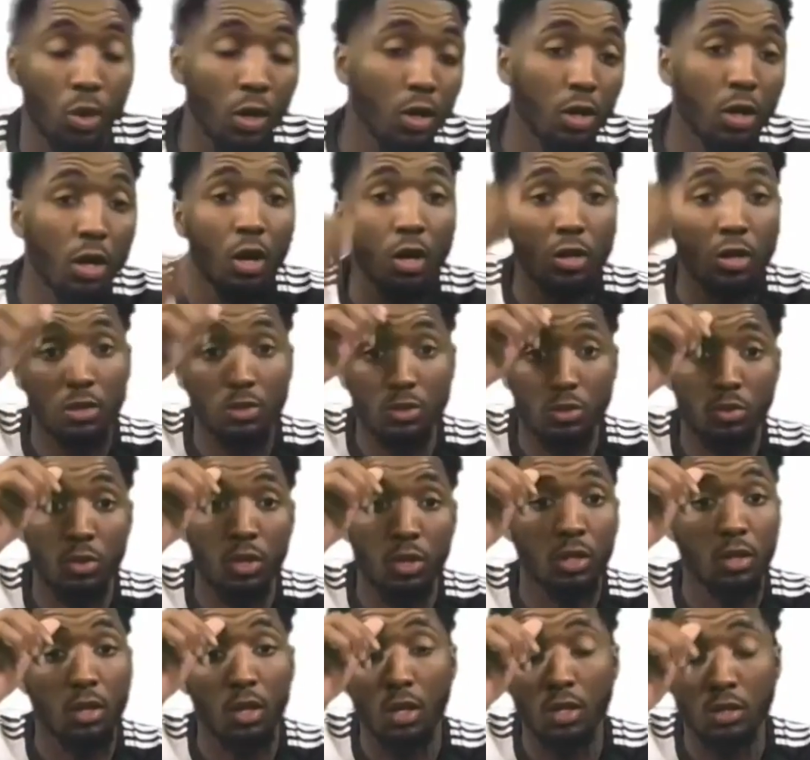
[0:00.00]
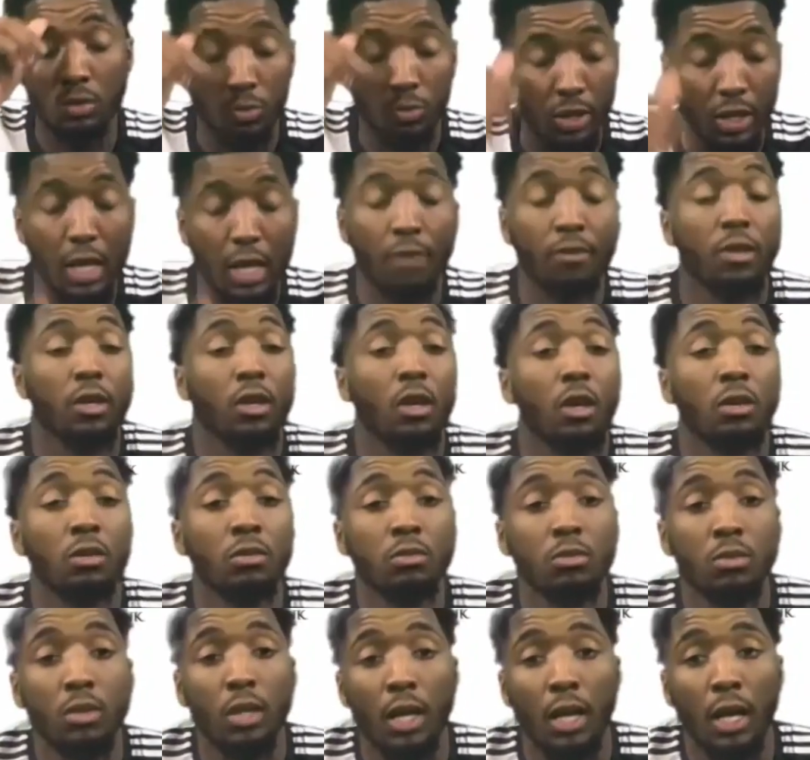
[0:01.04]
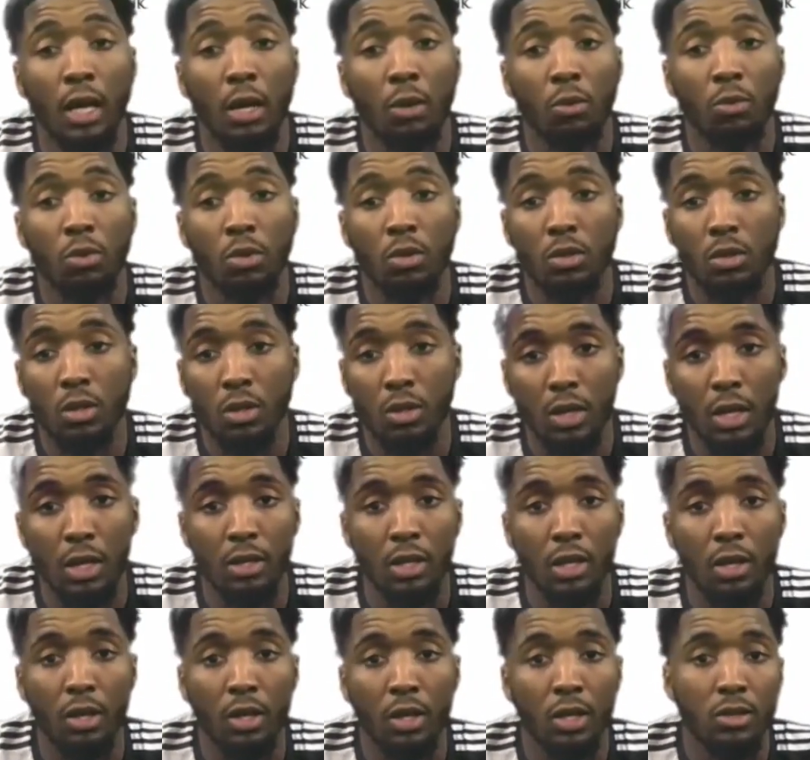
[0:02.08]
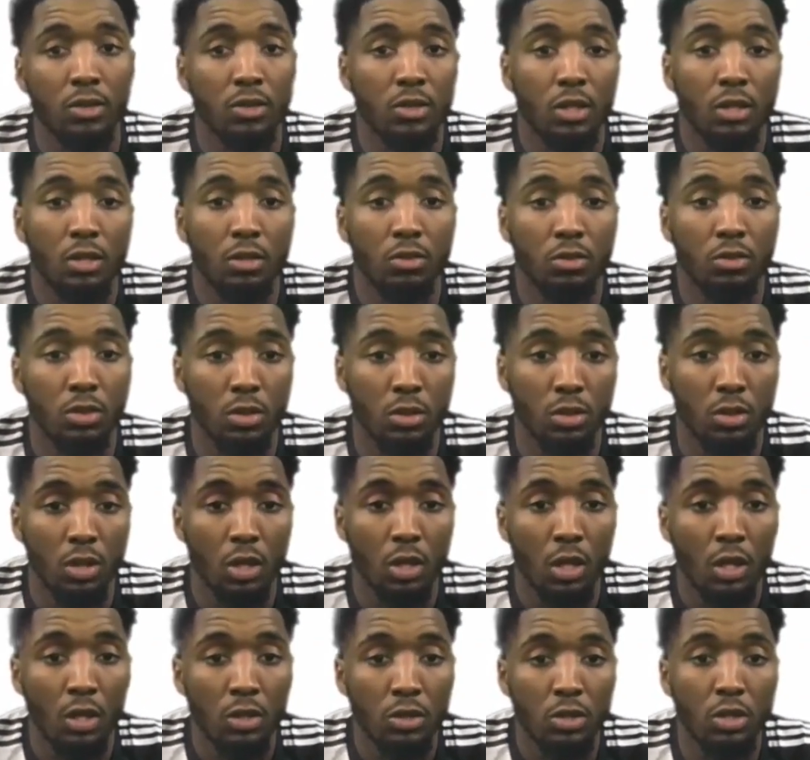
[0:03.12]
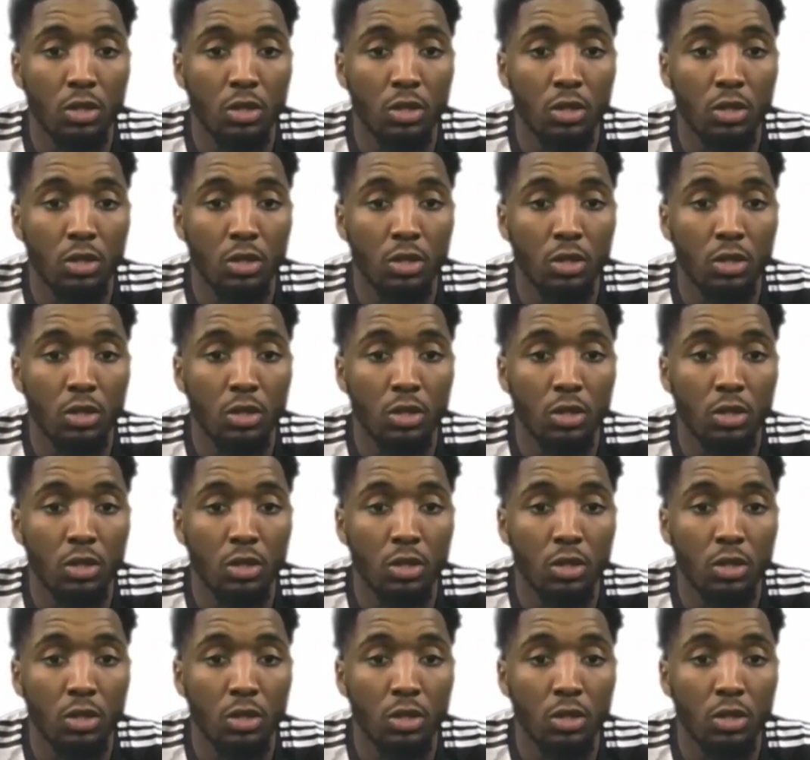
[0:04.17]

work calls and duty calls and we have to go and we'll go down there and continue to